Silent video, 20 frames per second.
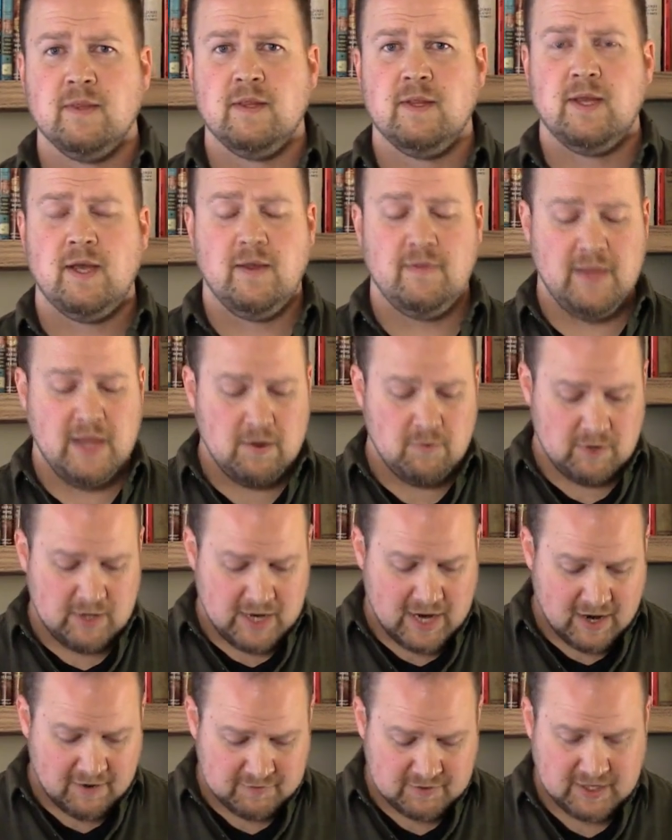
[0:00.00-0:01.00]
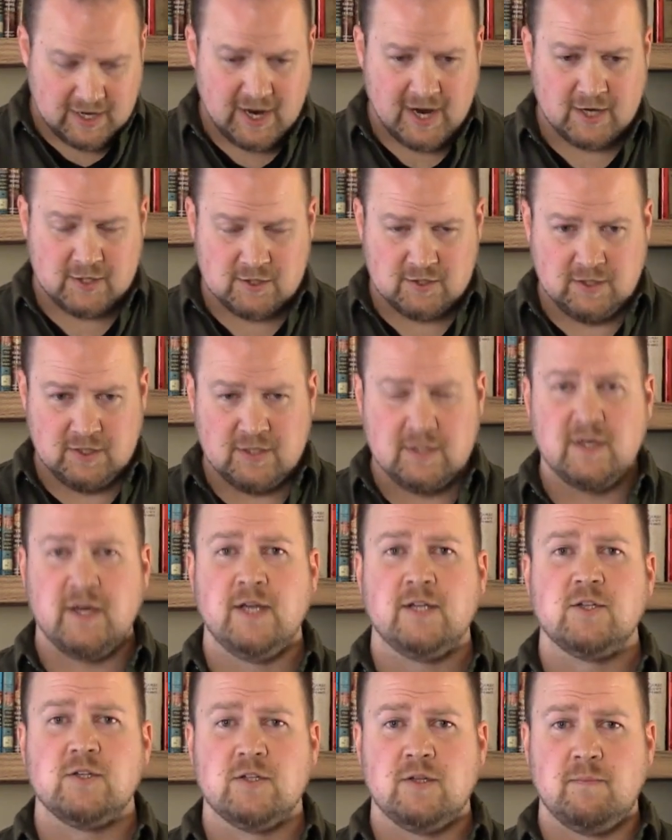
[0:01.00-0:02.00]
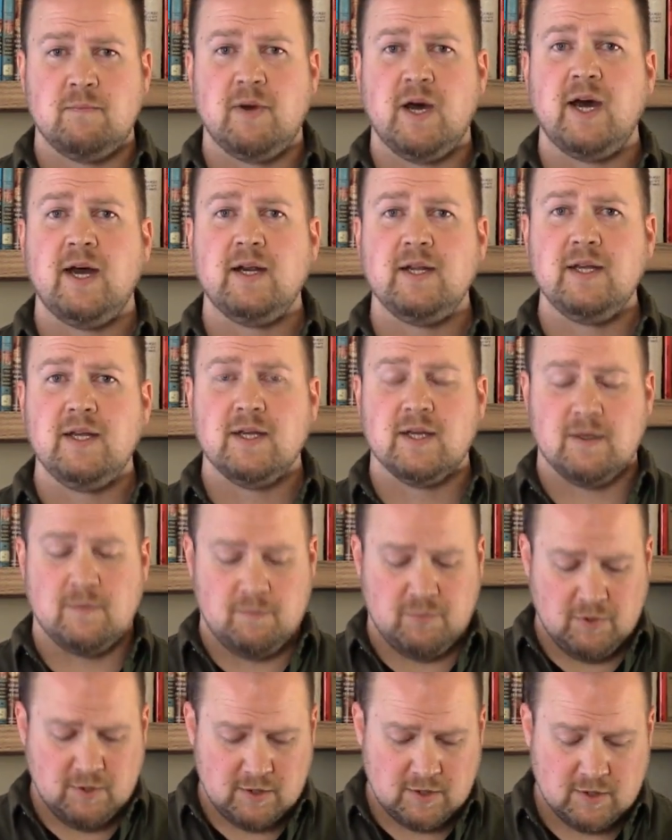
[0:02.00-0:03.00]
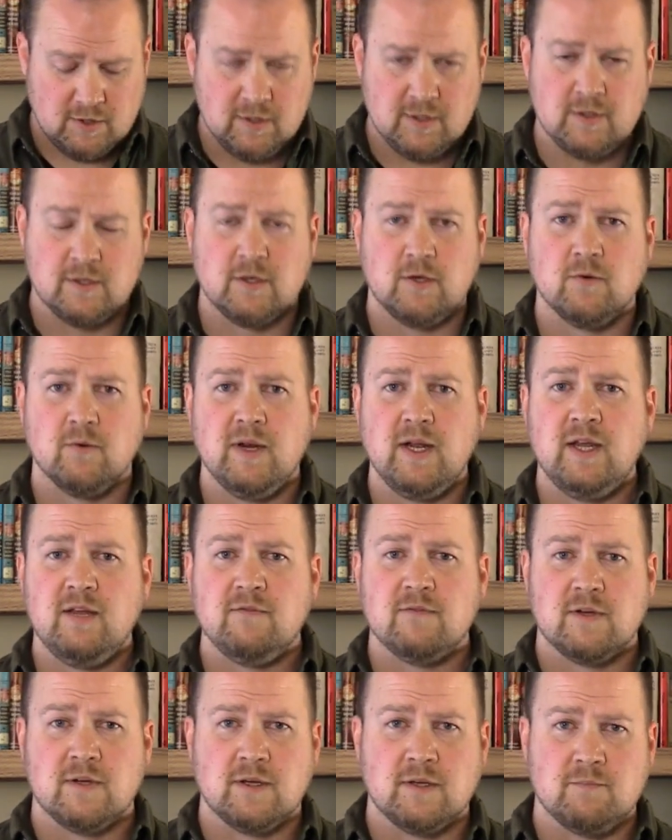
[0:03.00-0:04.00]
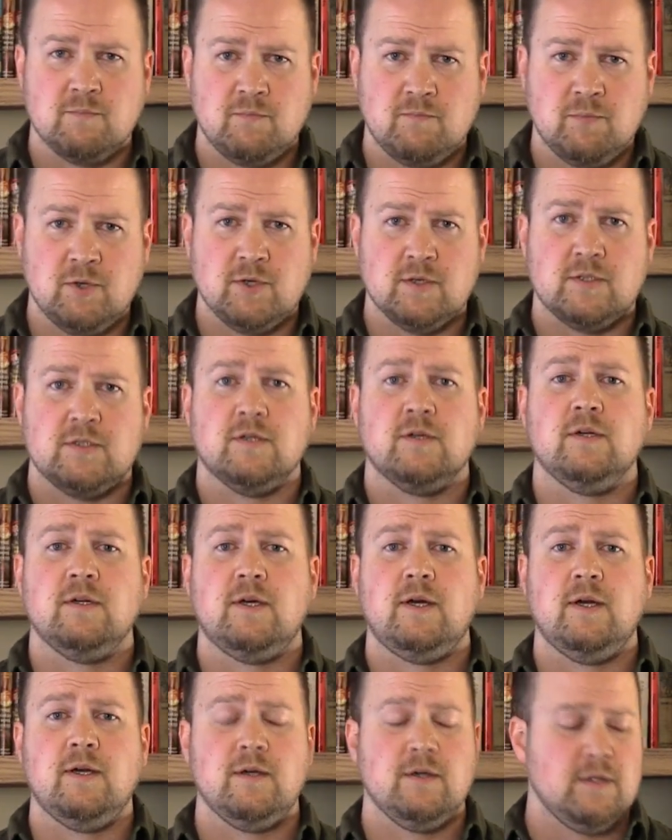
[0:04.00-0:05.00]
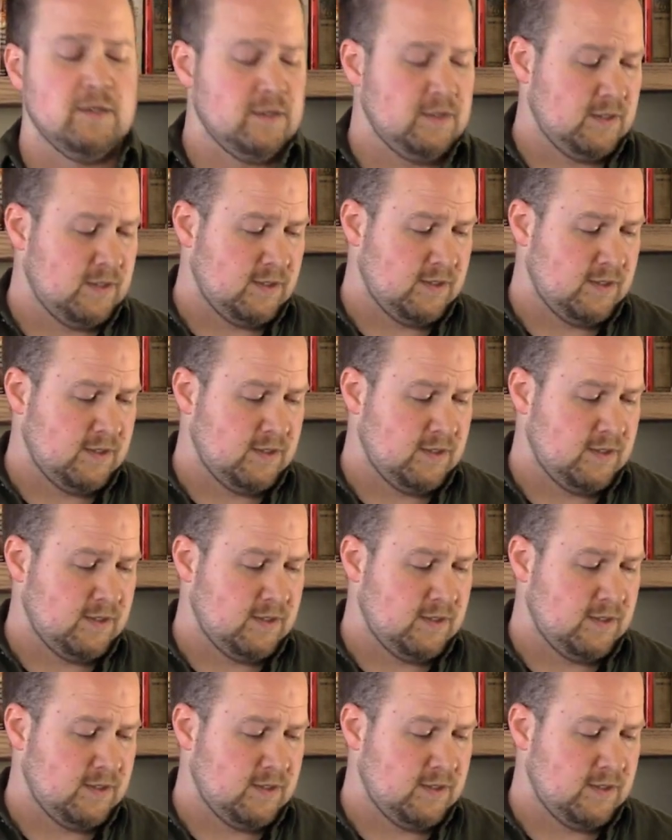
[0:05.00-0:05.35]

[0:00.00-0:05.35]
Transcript: And they would have to actually touch the body and put her in the grave and put dirt on her.